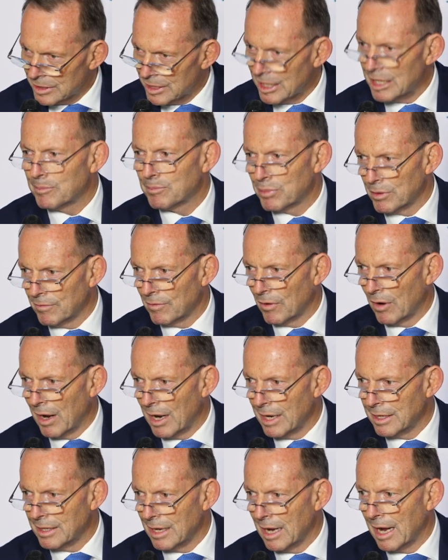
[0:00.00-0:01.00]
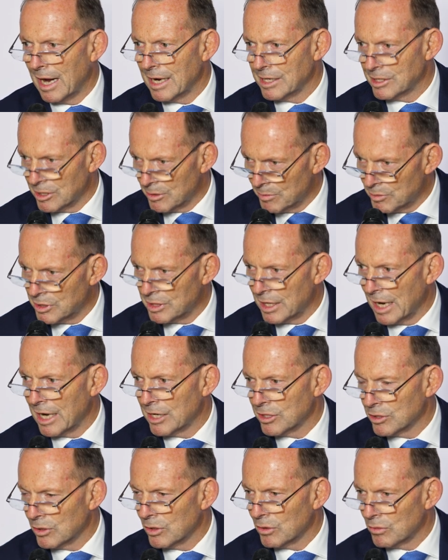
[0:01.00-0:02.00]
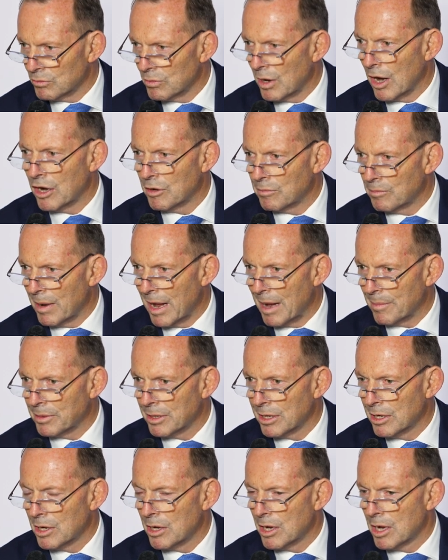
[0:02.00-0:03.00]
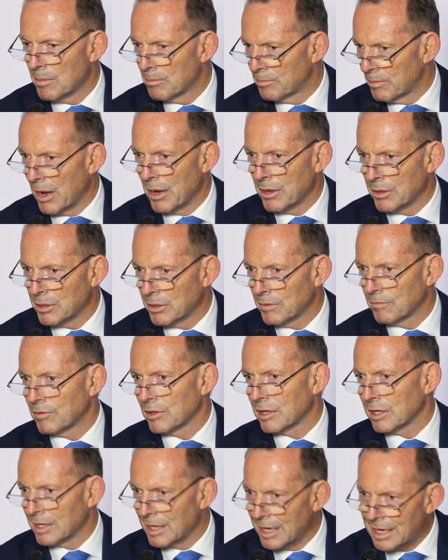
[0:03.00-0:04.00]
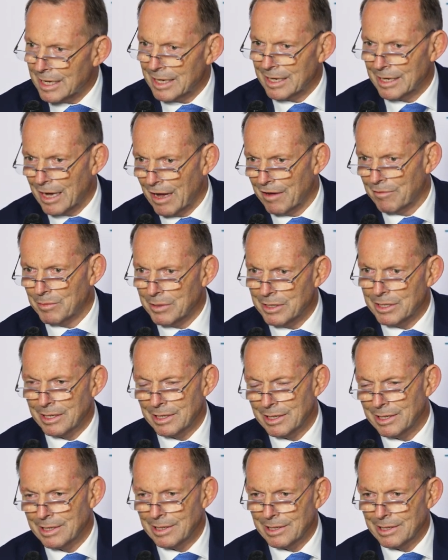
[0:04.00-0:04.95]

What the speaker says: did provide a substantial roadmap both for the Keating government,